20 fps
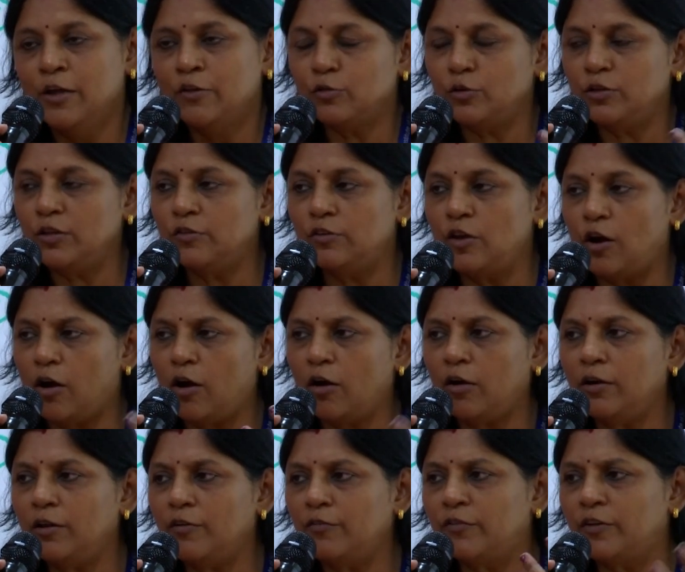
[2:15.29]
So there's a
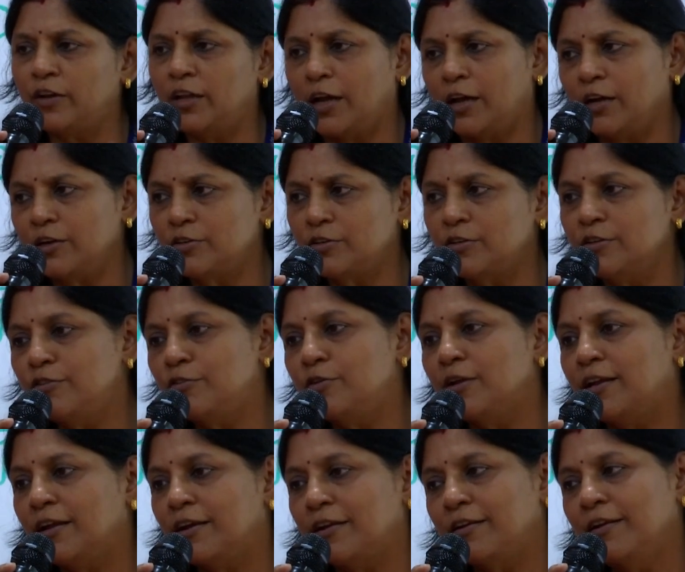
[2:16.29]
lot of reactions
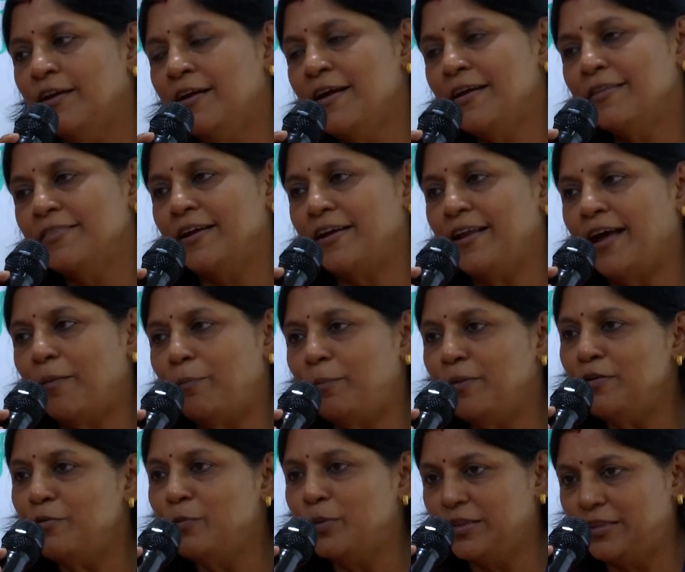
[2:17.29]
that
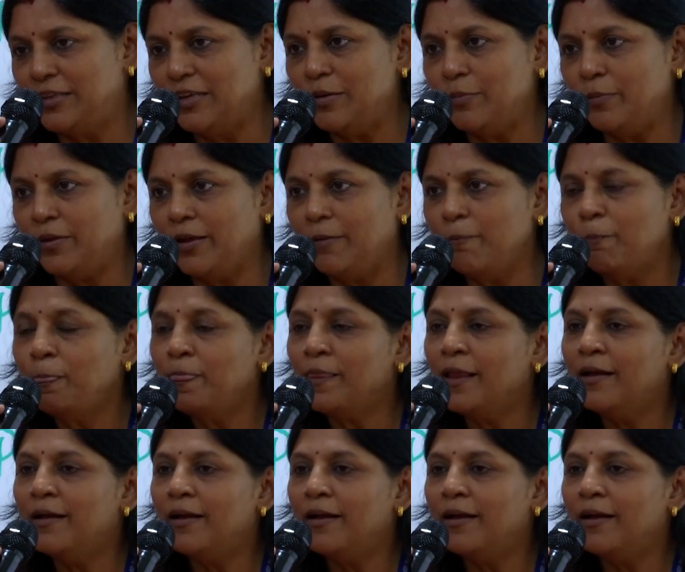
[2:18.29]
happen within me.